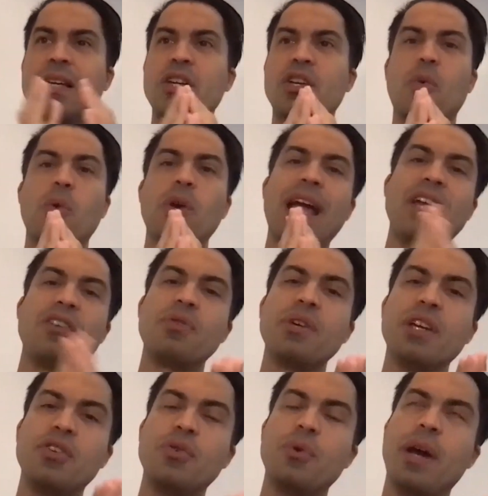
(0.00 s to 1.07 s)
We're entering a
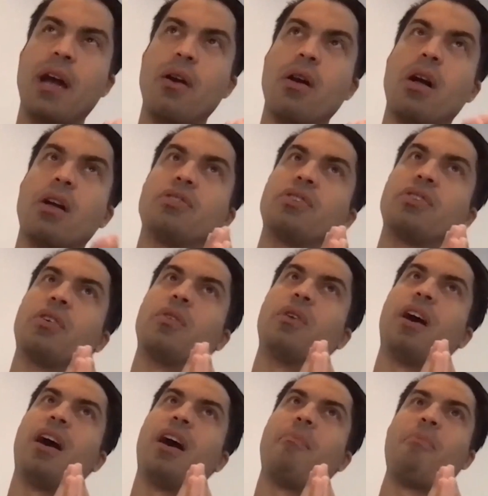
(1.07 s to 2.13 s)
new era. So
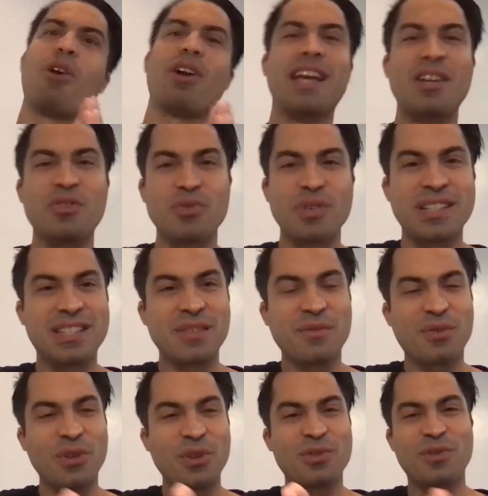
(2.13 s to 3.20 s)
Mark Andreessen, for
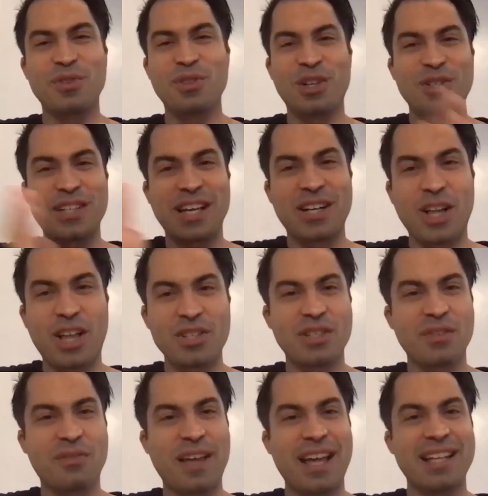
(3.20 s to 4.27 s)
those of you that are technology
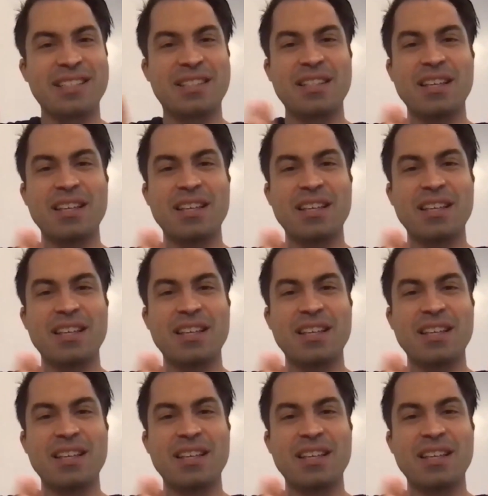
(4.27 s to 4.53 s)
fans,